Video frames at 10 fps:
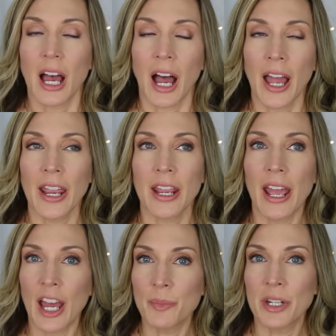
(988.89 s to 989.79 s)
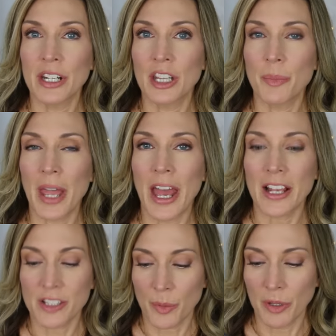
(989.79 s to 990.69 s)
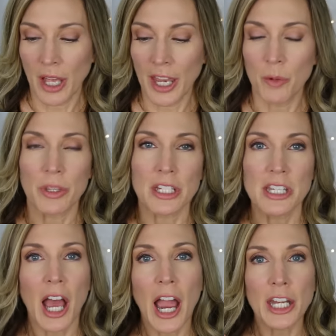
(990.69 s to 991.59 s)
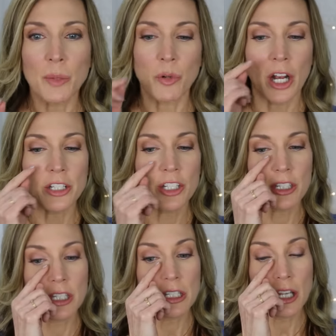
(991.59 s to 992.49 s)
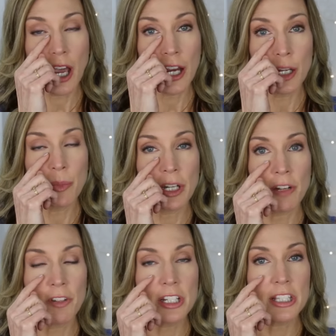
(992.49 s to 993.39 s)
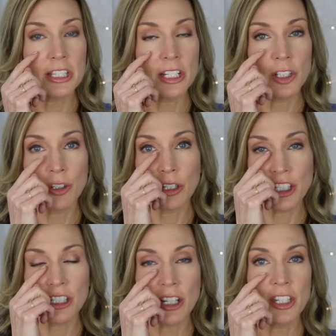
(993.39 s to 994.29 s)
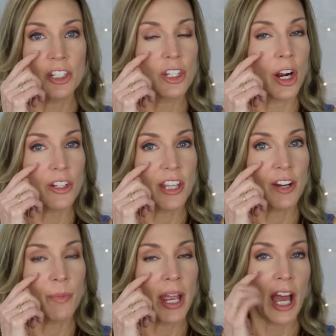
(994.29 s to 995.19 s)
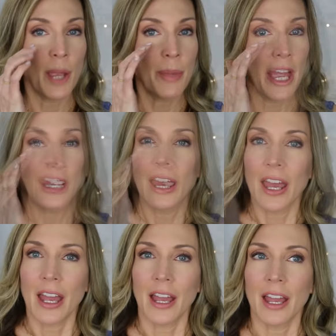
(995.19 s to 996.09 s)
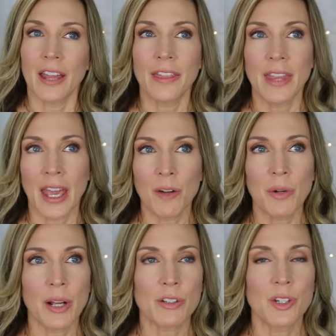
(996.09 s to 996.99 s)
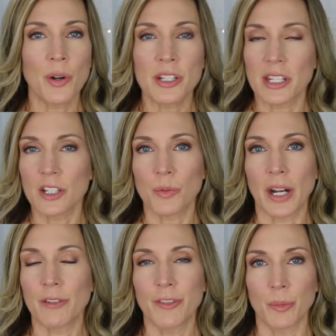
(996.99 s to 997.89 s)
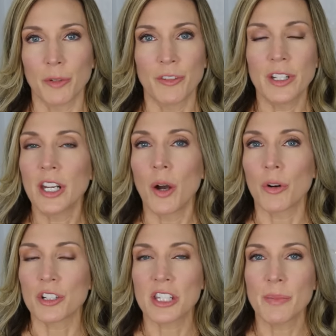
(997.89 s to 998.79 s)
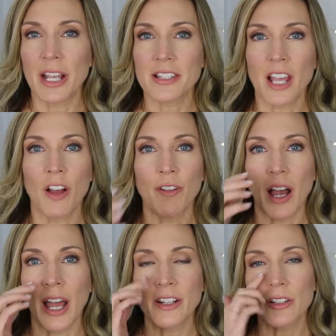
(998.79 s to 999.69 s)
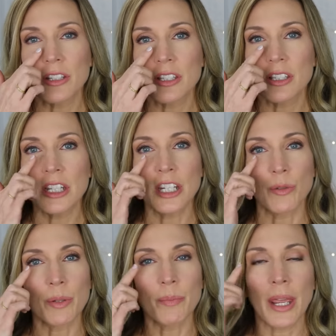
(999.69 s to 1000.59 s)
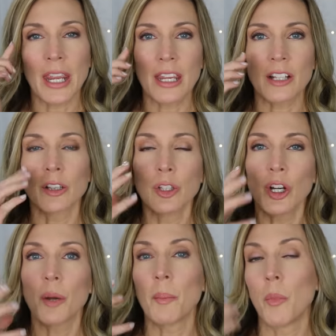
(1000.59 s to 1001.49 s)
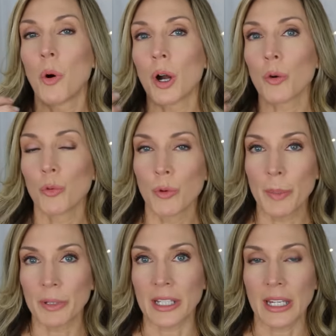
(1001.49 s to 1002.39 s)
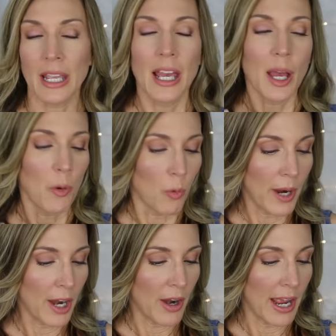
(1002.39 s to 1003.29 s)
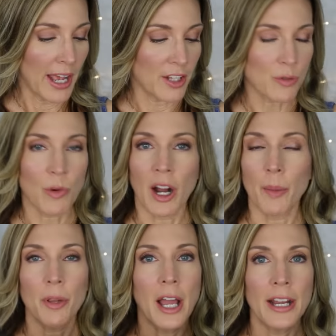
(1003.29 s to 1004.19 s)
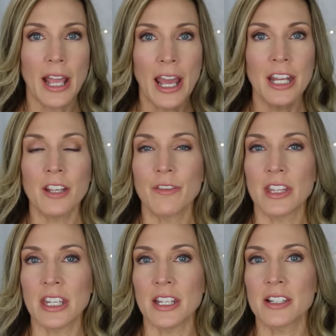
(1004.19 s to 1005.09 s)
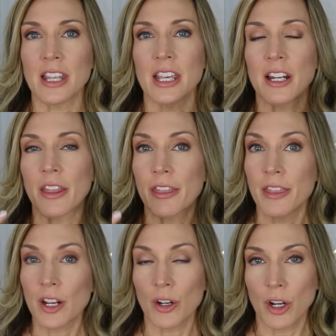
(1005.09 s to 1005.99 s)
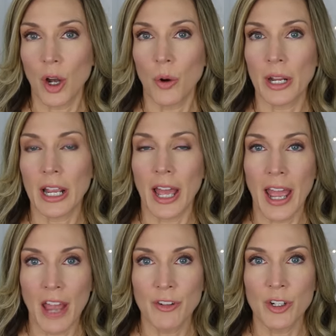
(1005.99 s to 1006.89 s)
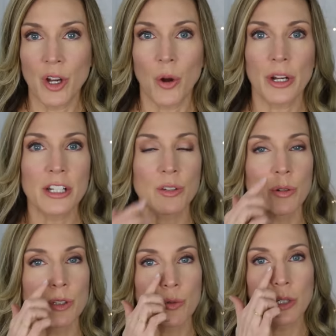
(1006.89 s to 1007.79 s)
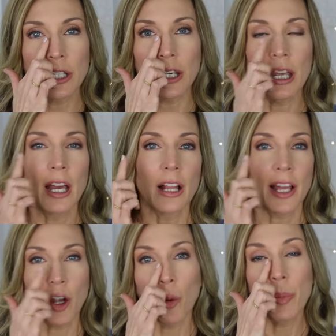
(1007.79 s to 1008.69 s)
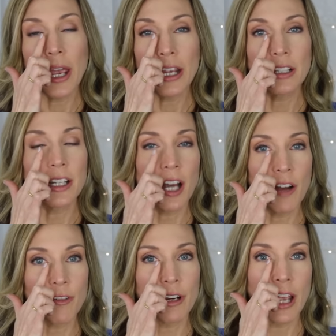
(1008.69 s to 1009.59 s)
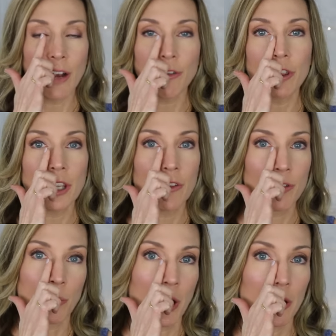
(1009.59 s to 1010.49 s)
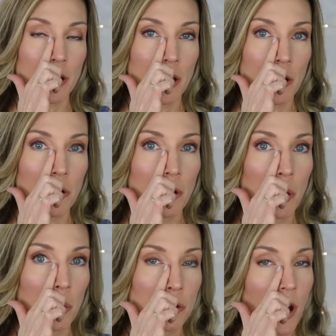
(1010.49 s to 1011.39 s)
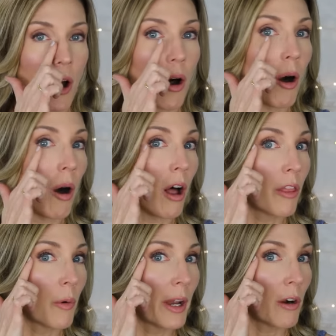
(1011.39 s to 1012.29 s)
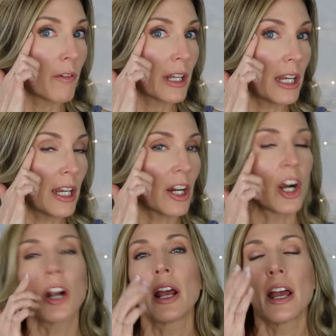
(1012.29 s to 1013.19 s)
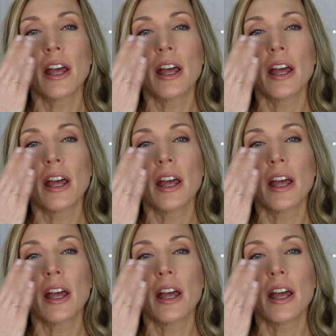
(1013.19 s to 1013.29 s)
I had been in the past applying with a tiny brush, just the tiny bit of concealer just on the dark side of my eye bag. And then what I was noticing is when I'd film a video or see myself, I could see it would make it look more ripply. Whereas where I applied any of these in a thicker coating, a heavier coating, so it was really like opaquely covering everything from kind of the inner nose all the way over to here,